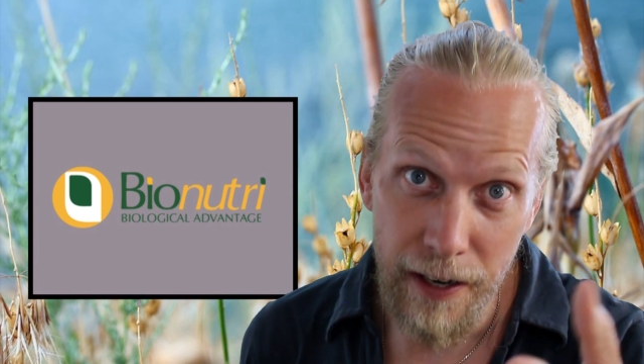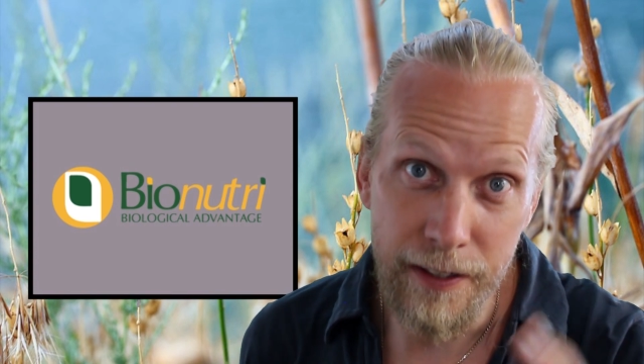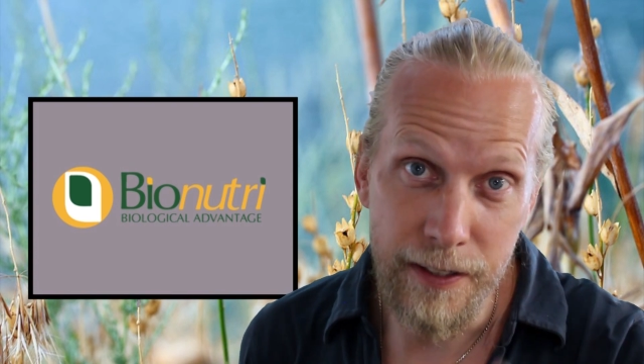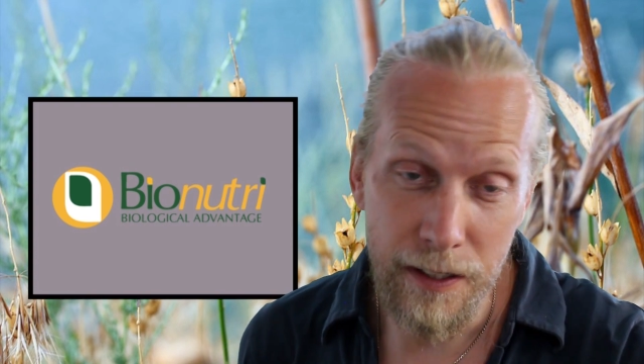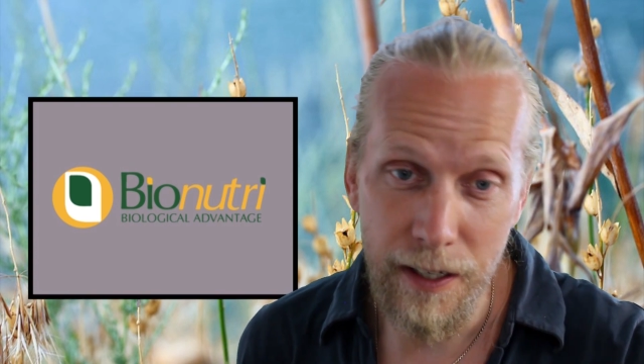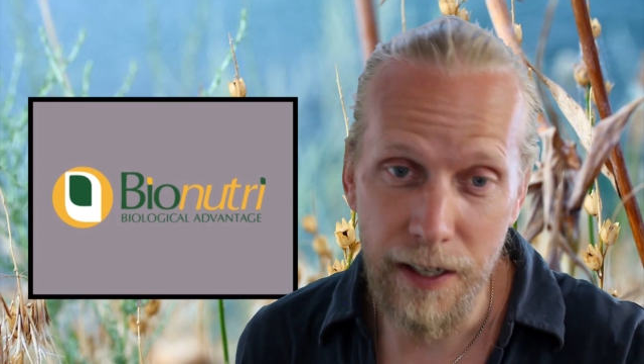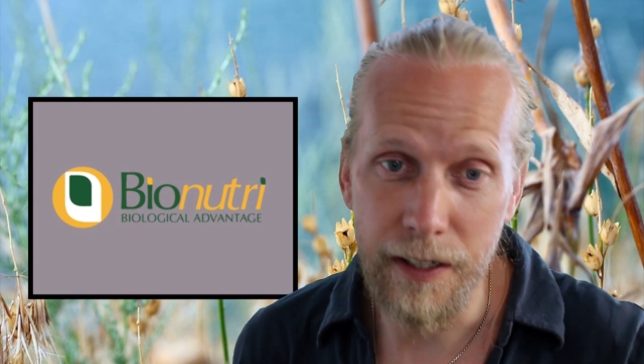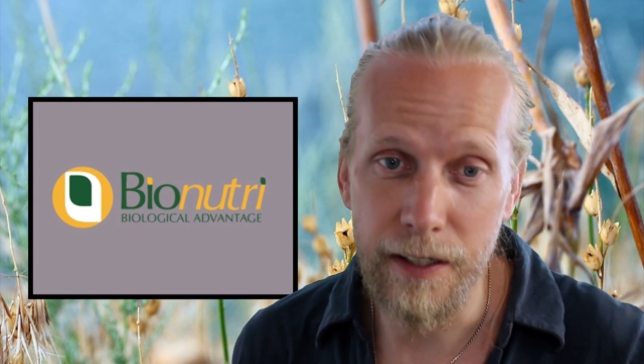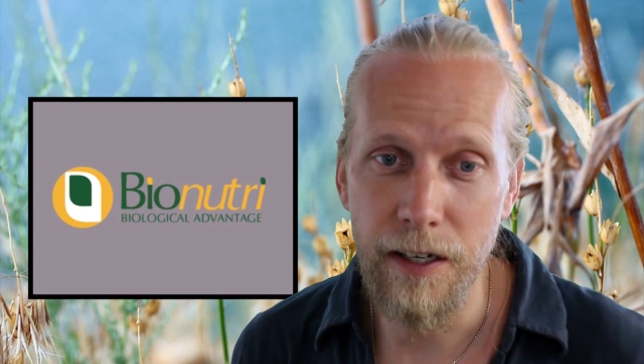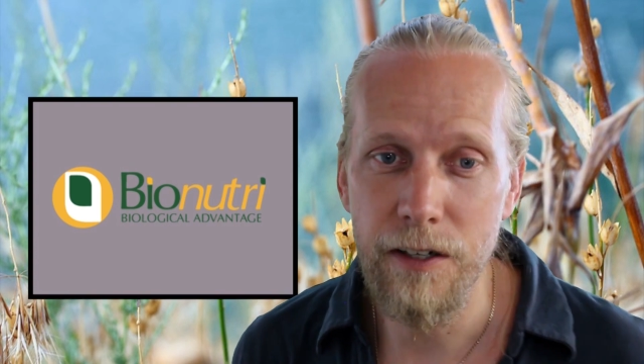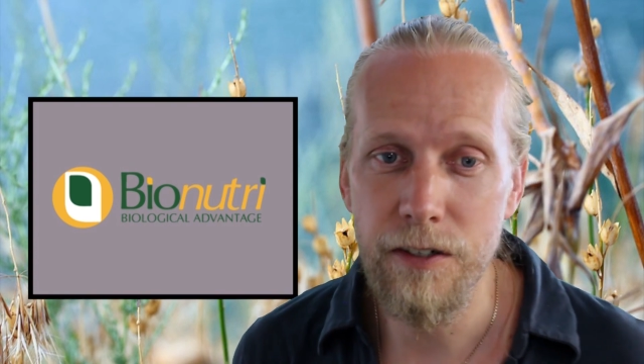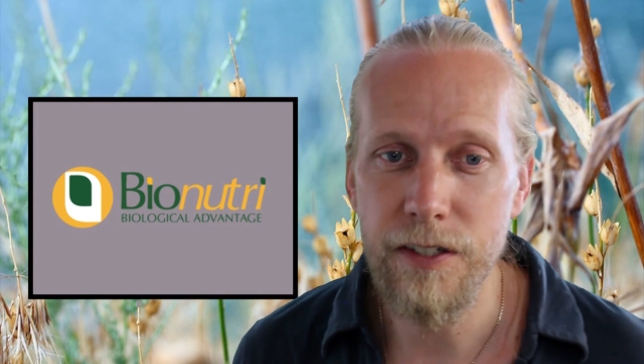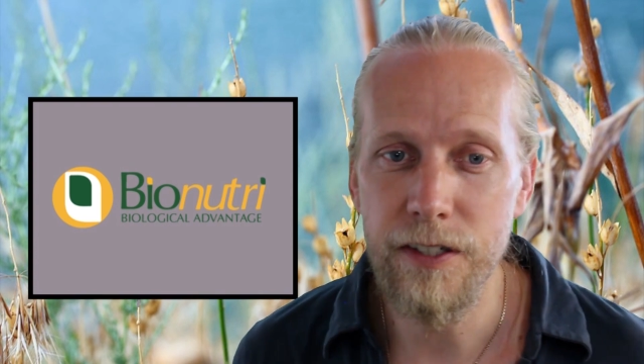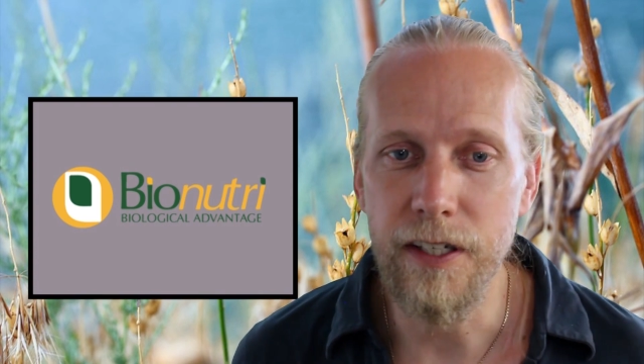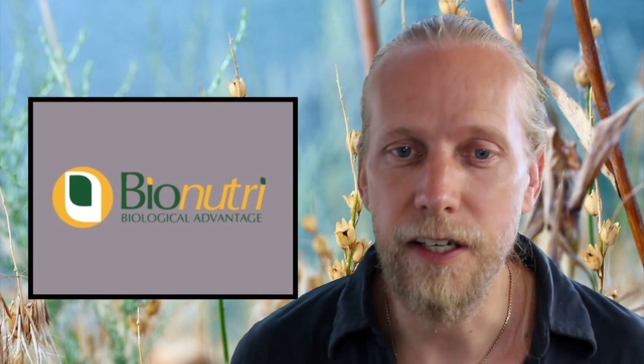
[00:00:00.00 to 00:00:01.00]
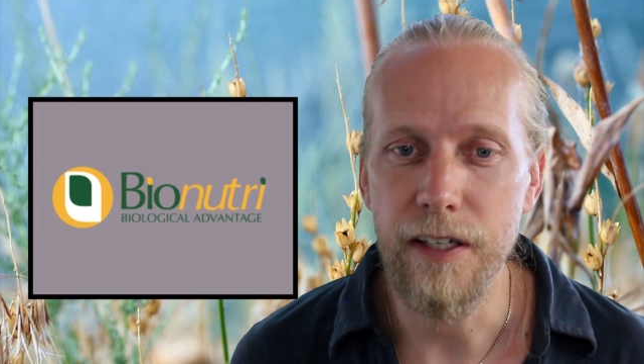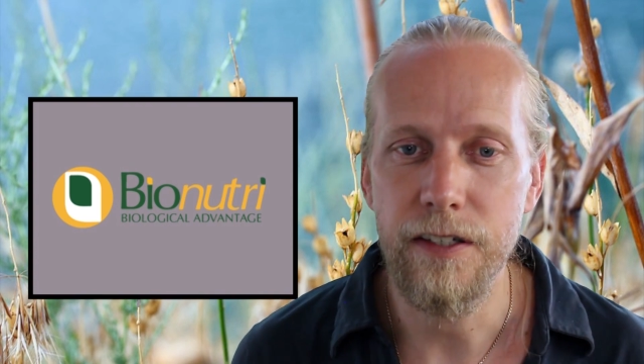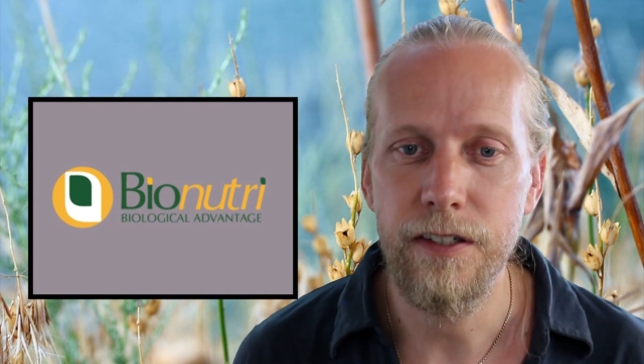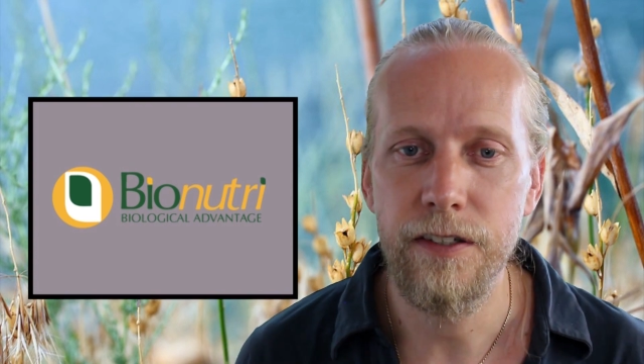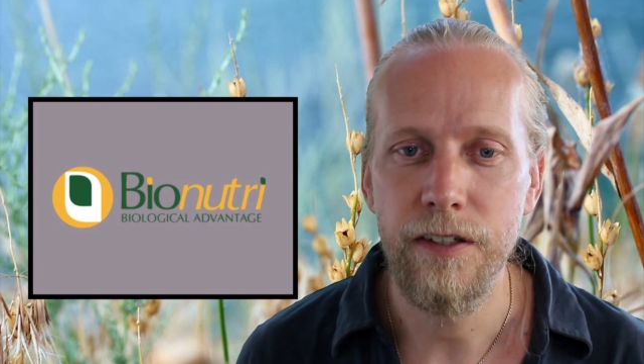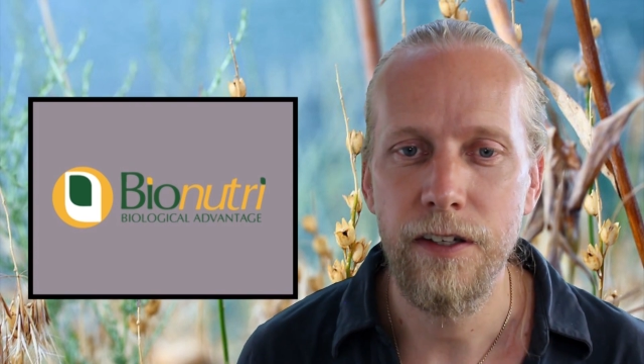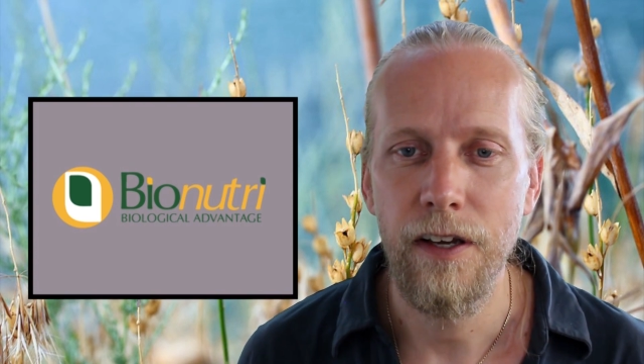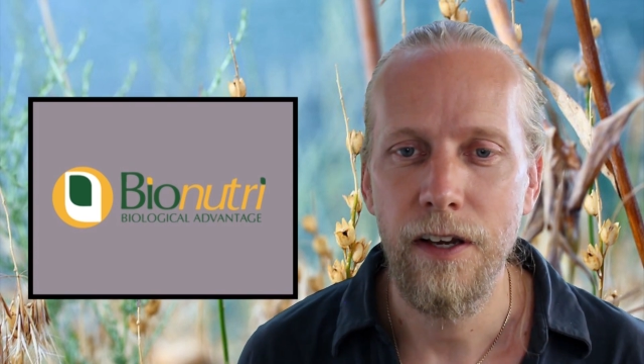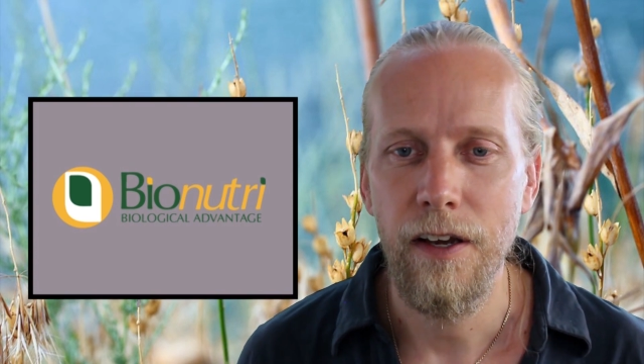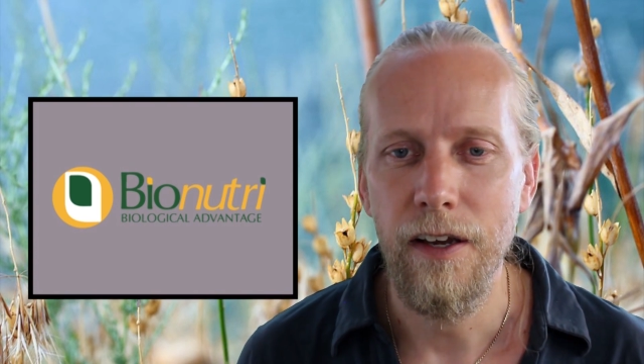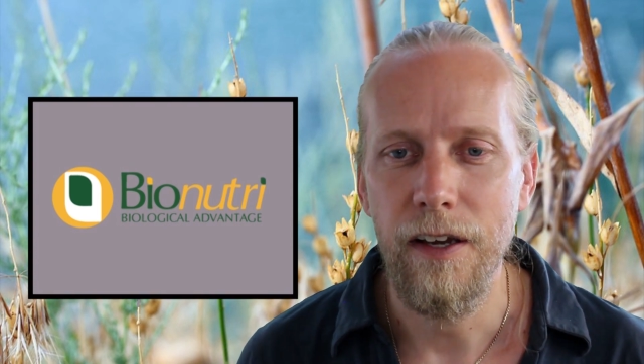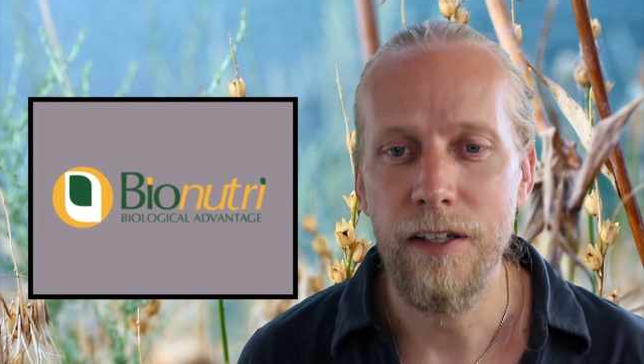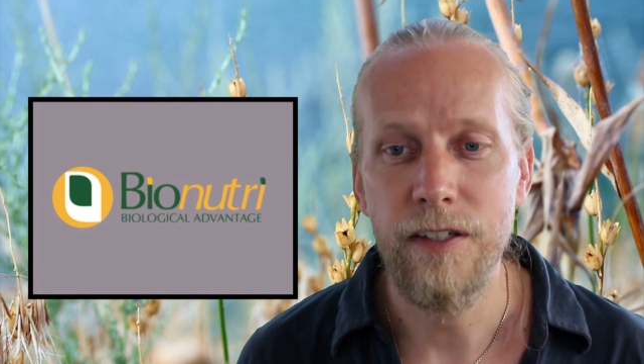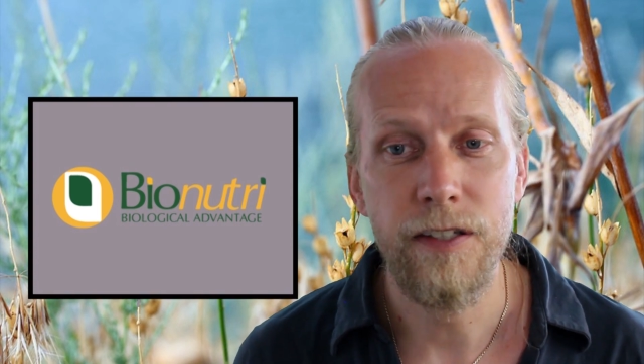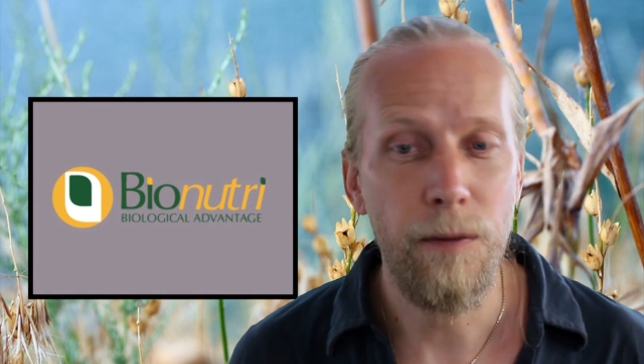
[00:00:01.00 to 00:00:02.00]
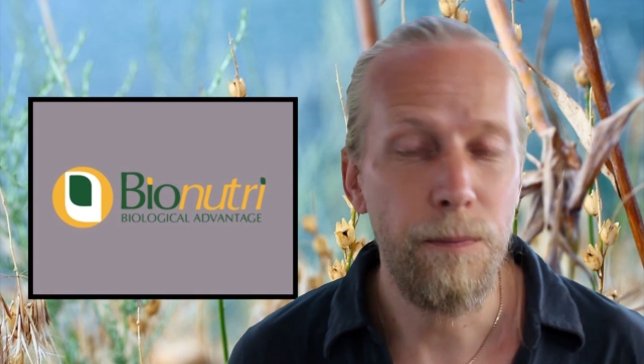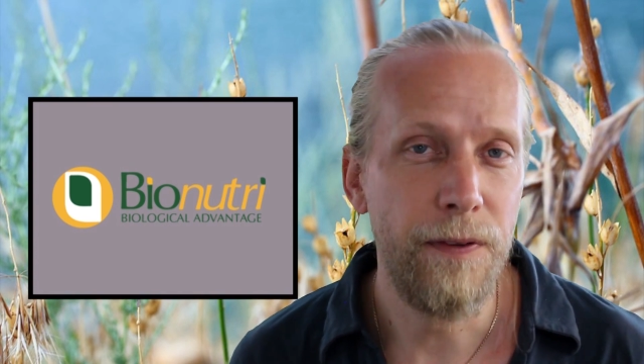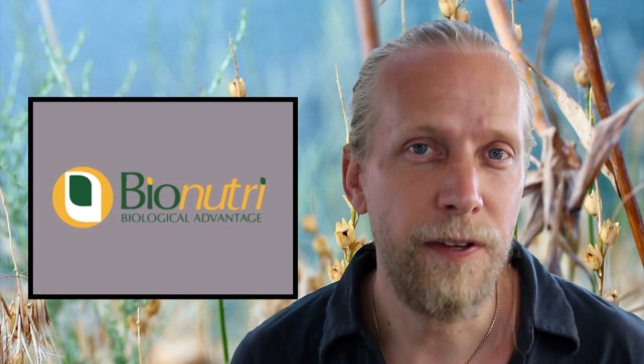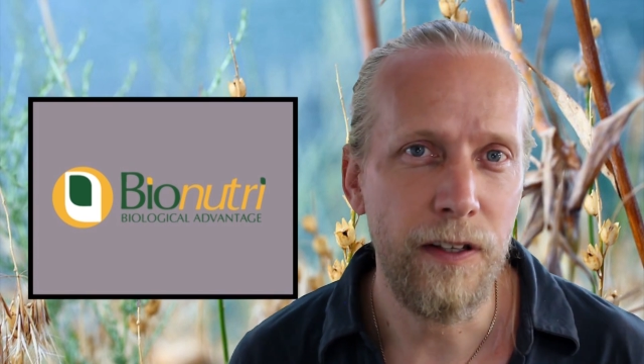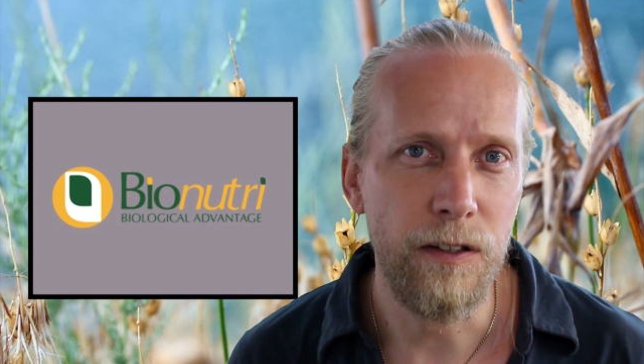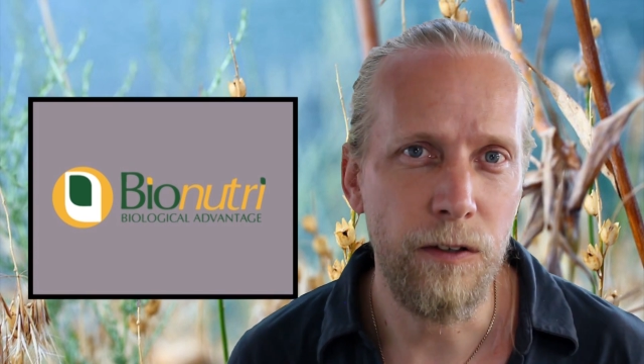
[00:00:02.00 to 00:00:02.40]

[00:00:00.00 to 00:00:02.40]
diagnosis is something